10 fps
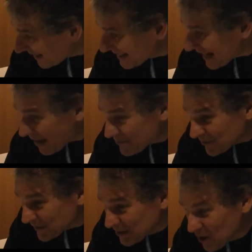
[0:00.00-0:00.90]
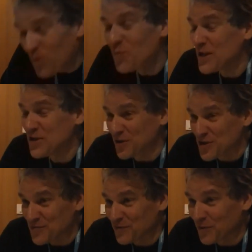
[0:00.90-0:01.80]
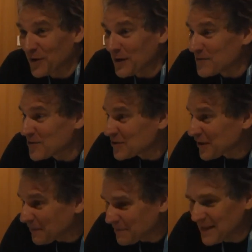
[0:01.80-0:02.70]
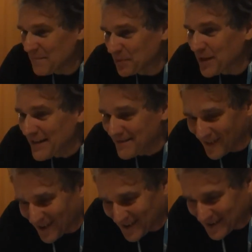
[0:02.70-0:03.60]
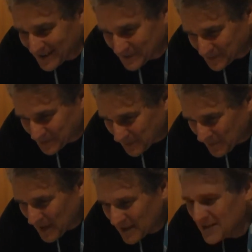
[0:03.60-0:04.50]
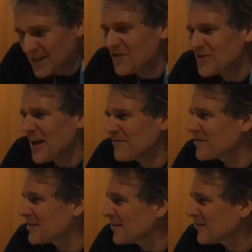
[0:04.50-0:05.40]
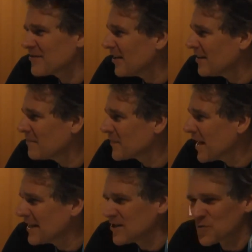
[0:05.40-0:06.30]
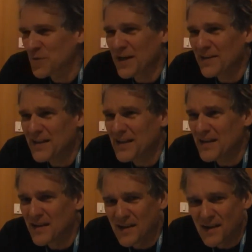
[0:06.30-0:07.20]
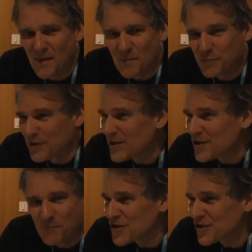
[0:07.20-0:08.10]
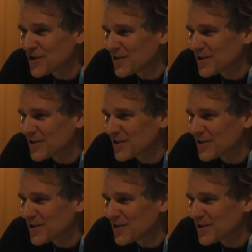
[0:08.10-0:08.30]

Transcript: did absolutely no research for, it was just a complete brain fart. 10 years after this, an Israeli-British